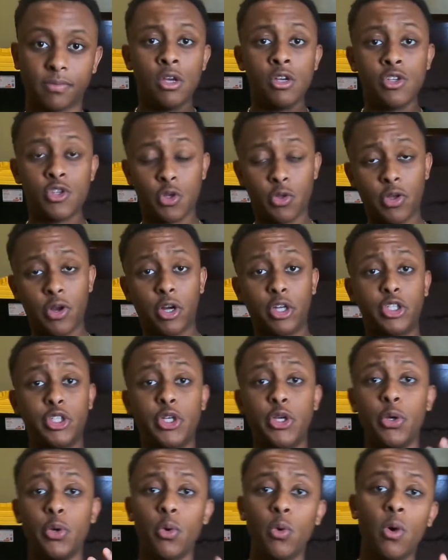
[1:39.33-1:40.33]
So there are
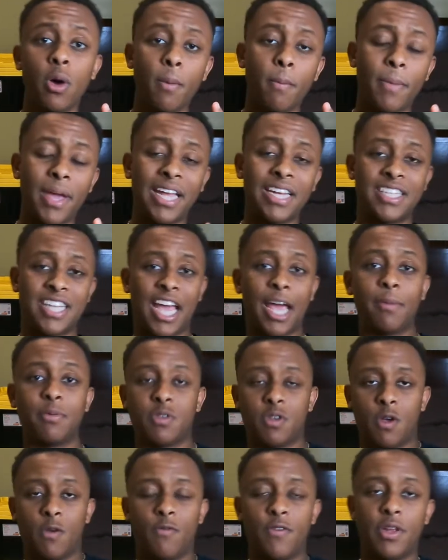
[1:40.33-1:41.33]
two main
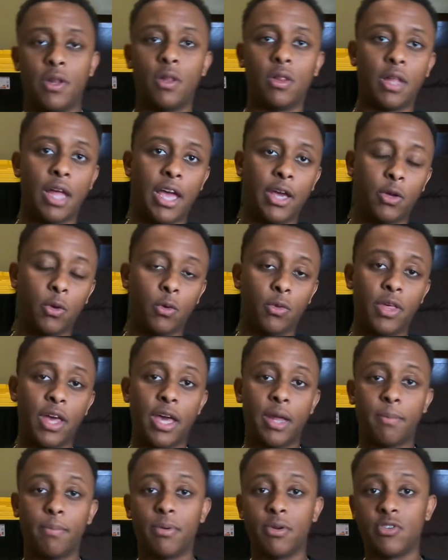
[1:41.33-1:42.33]
types of vitiligo
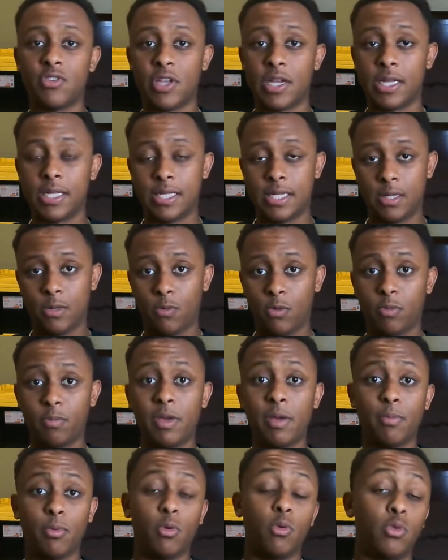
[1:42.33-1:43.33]
that present with
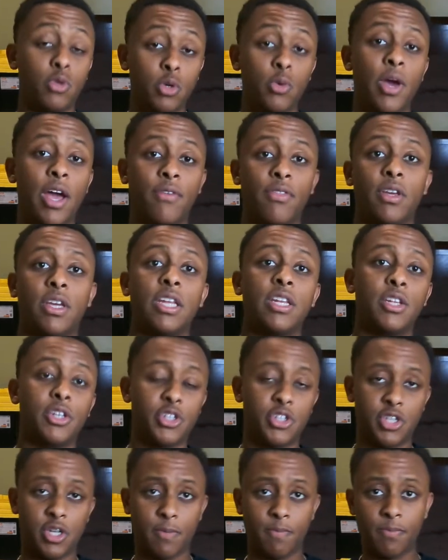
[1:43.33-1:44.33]
people who do have the
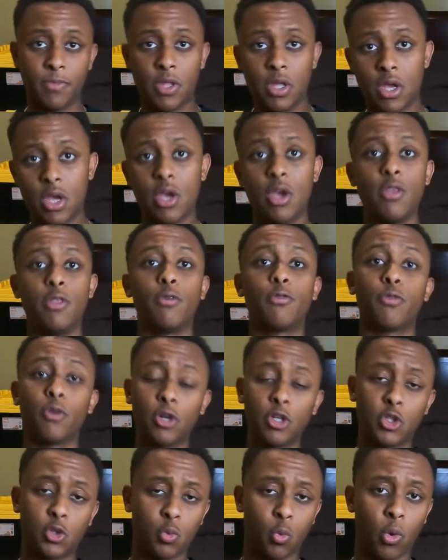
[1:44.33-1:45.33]
condition. The
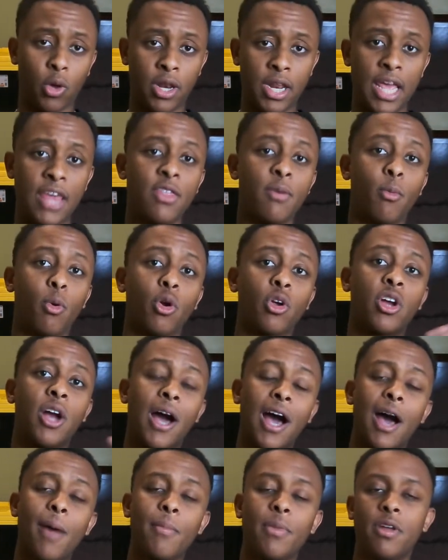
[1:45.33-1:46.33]
first one, and the more
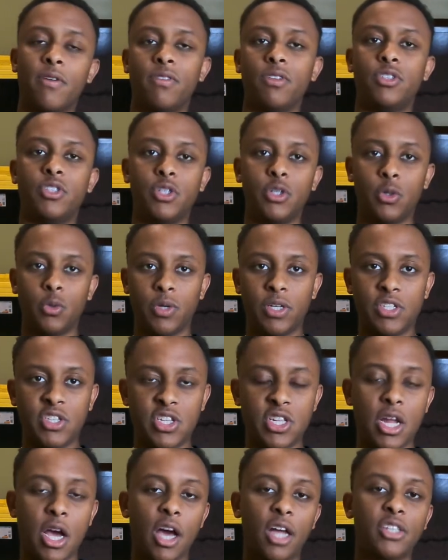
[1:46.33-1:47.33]
common of the two, is
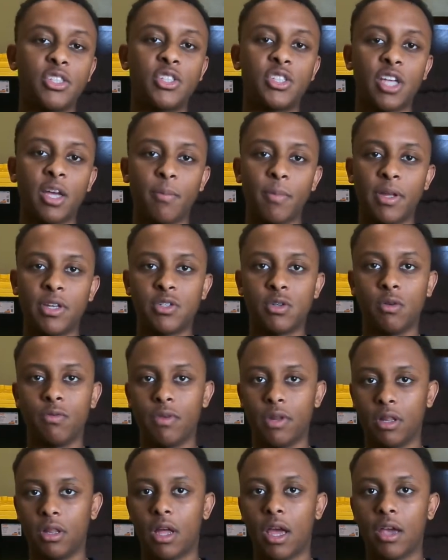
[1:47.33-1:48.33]
non-segmental
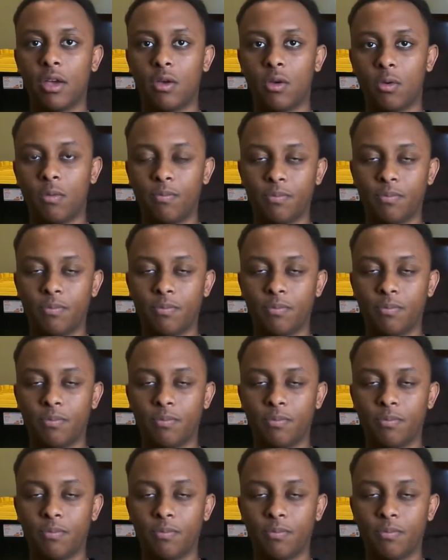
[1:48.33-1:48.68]
vitiligo.